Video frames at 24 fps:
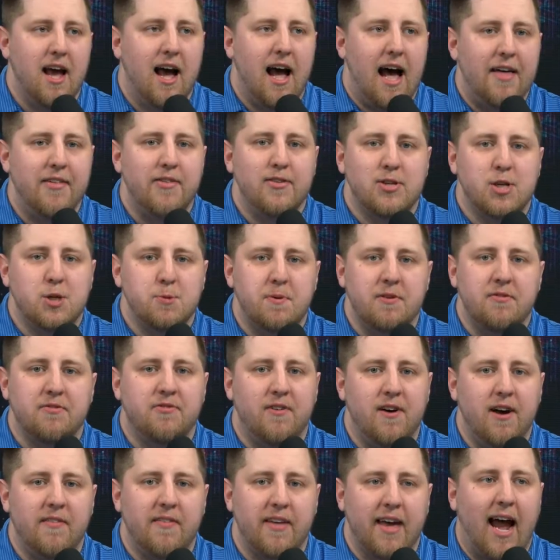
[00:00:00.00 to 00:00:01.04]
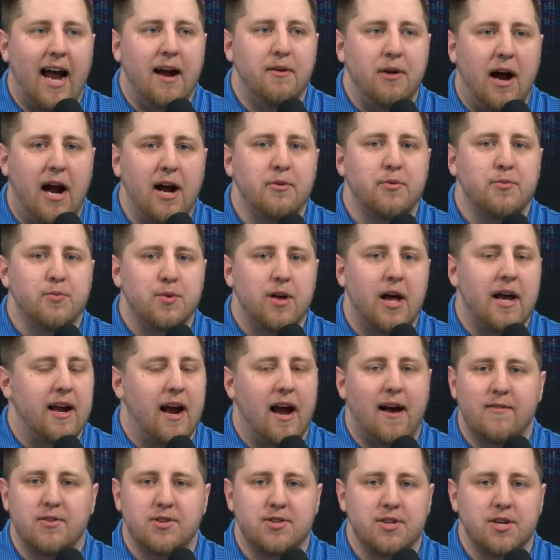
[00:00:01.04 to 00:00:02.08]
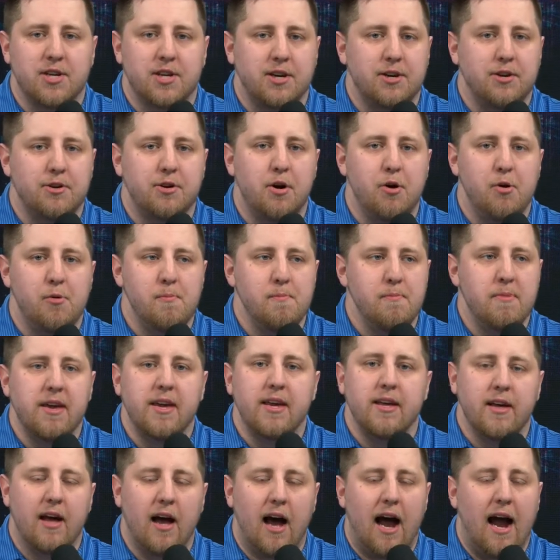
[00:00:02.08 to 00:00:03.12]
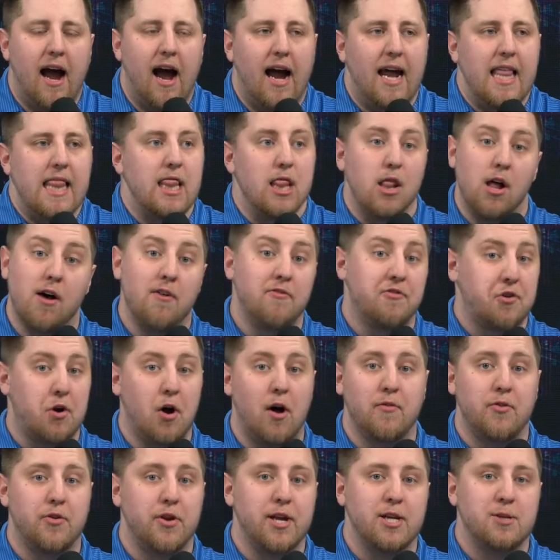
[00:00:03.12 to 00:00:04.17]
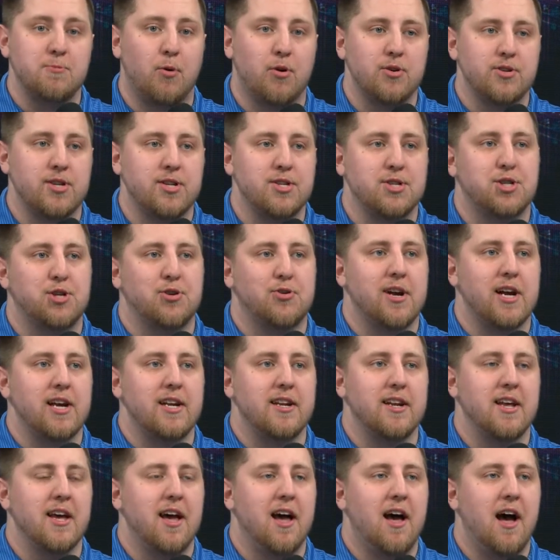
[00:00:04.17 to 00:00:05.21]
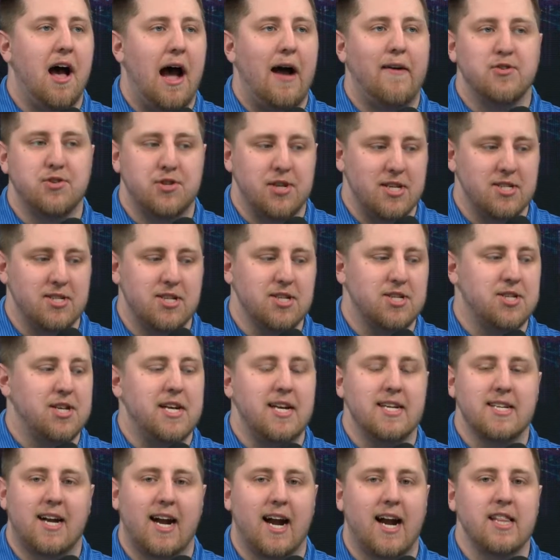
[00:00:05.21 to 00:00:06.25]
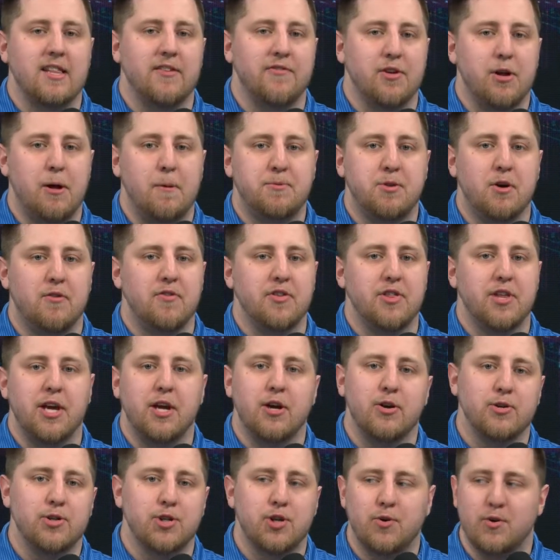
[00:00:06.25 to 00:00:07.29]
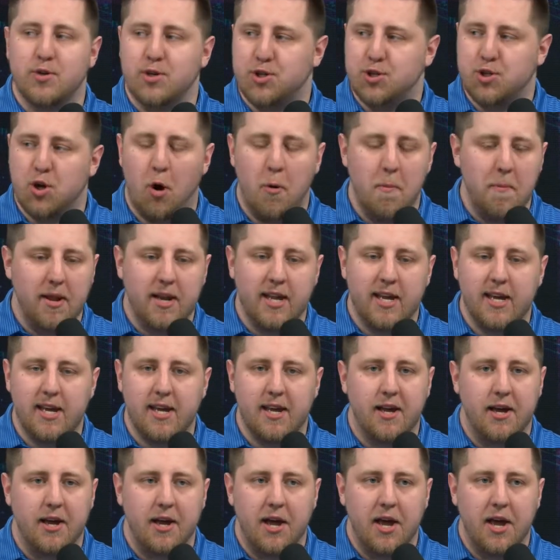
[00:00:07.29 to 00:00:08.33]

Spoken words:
has been fun. Like I obviously, you know me, I love Call of Duty esports history, and obviously as the scene has kind of developed over the years, there are so many